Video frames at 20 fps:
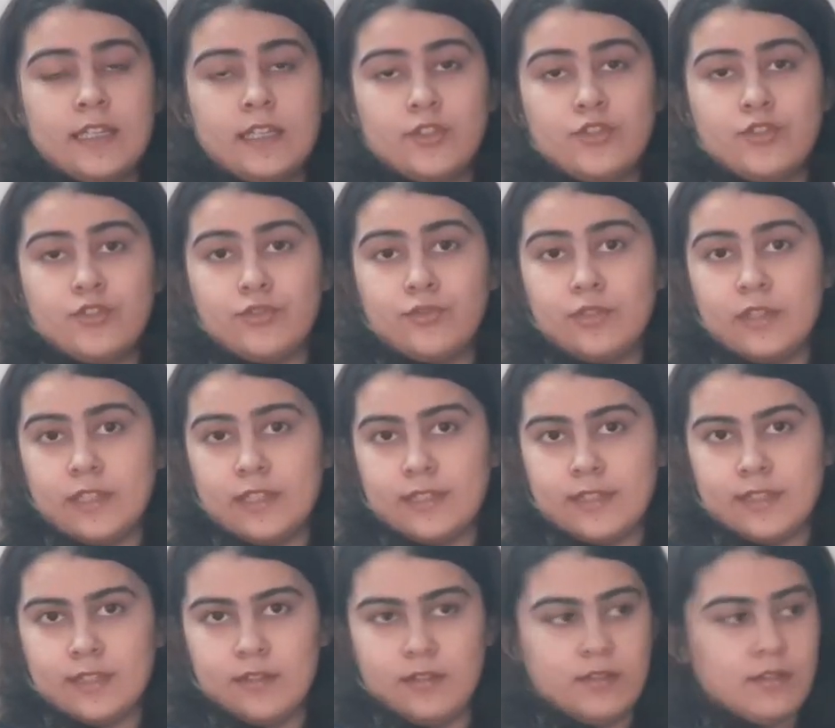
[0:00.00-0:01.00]
to this
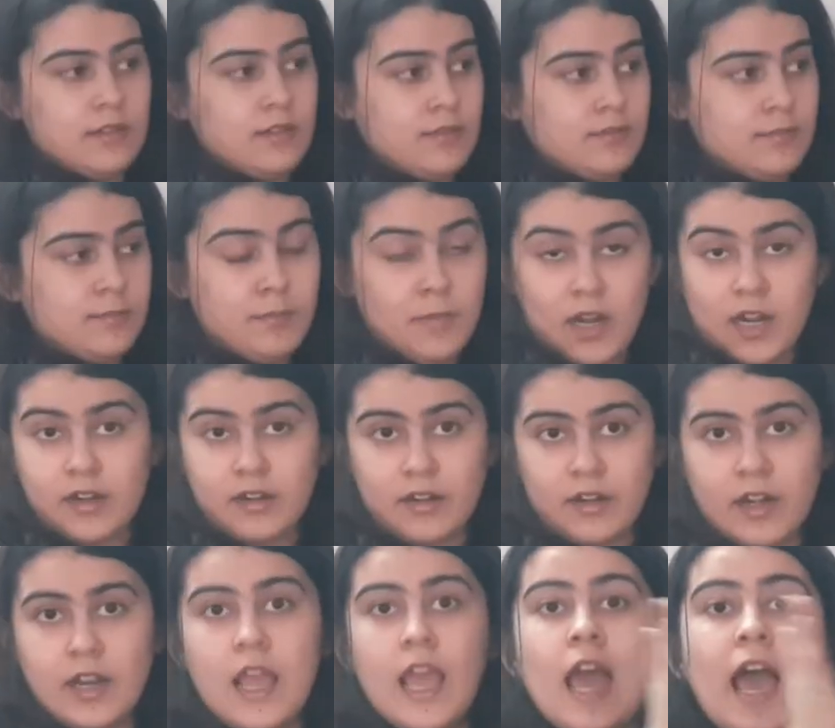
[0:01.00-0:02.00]
marker,
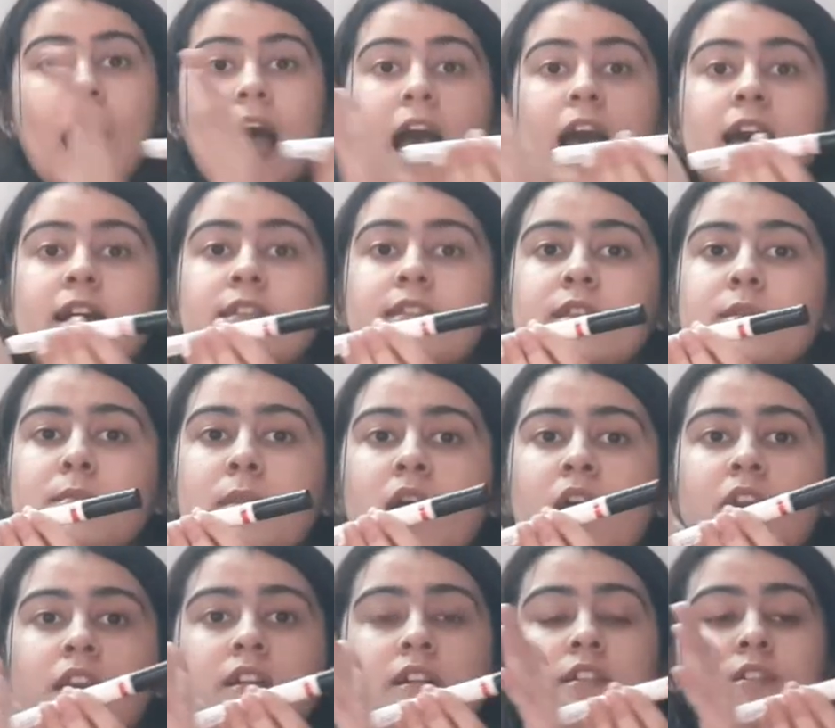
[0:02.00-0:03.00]
and the
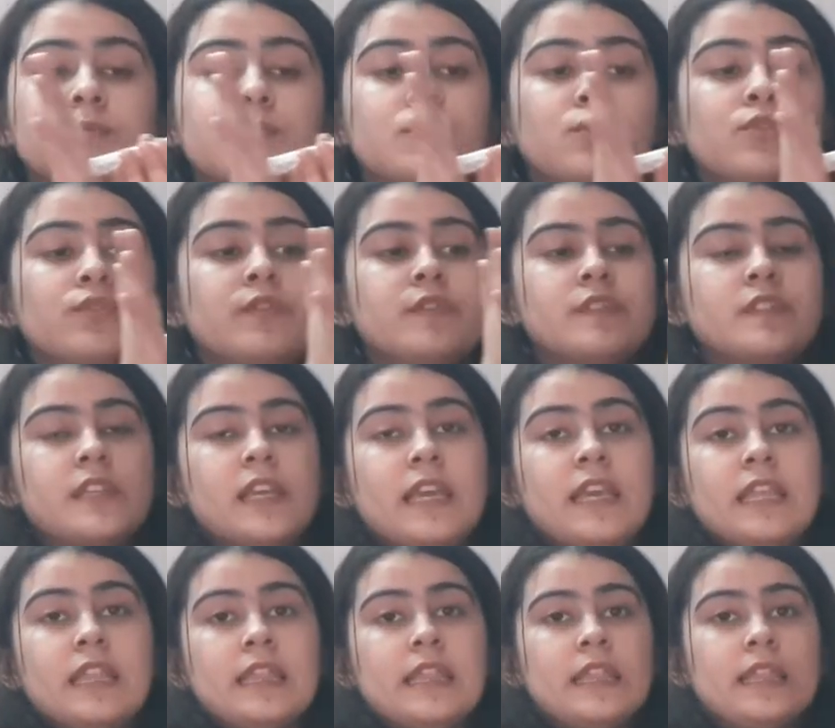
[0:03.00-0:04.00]
marker moves
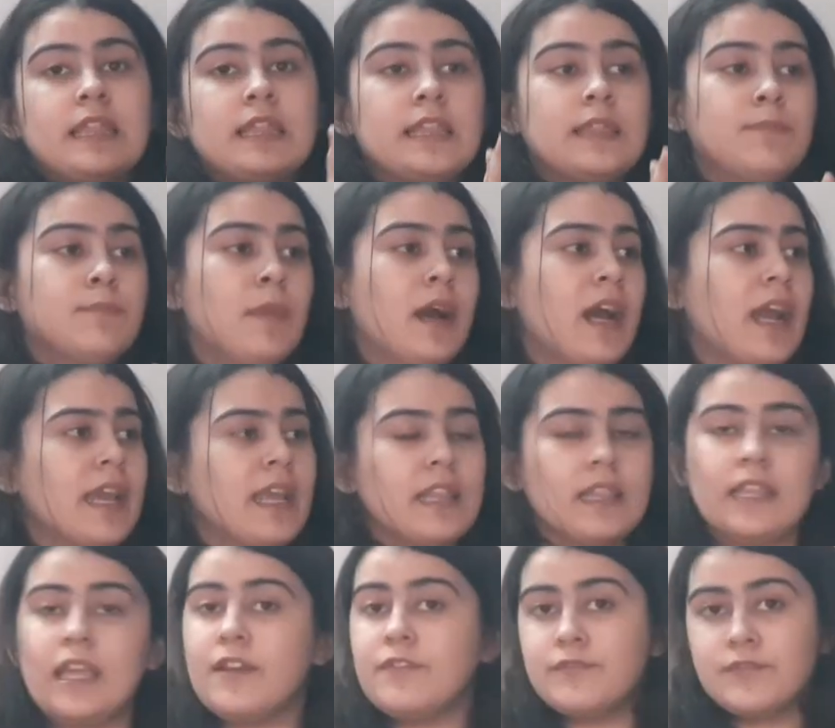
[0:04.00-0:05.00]
in my
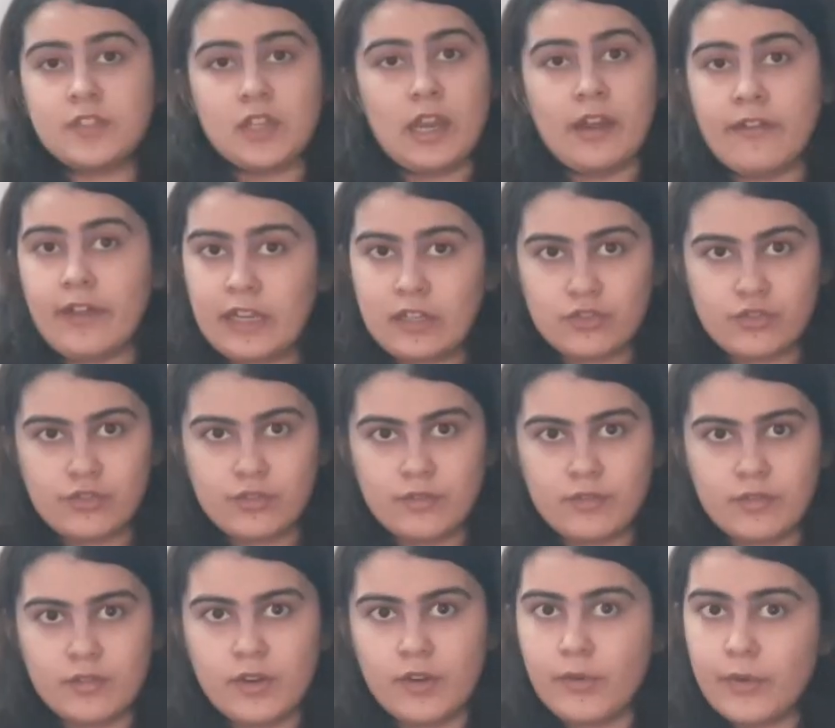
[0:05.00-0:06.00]
left direction,
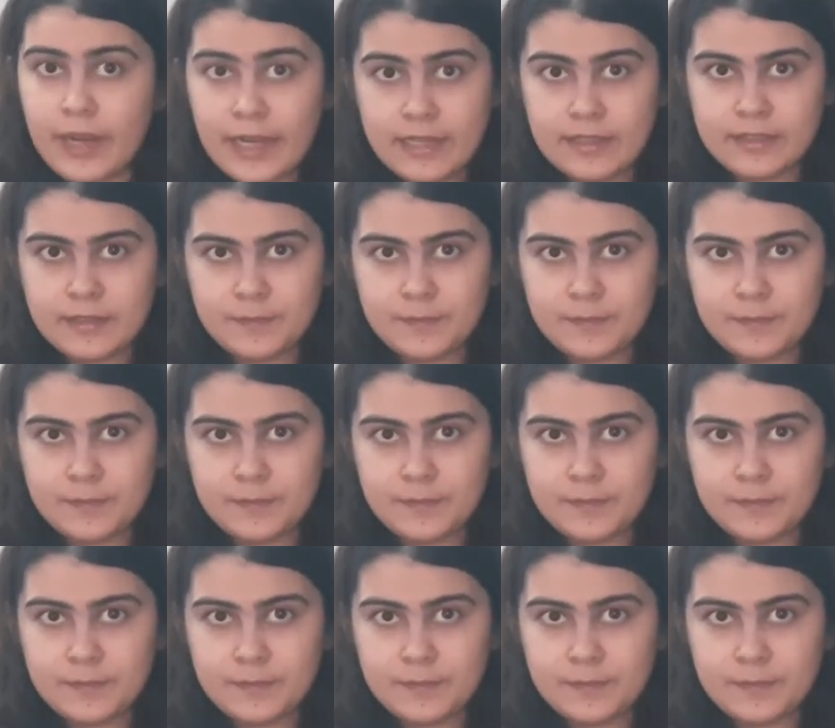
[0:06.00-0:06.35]
right?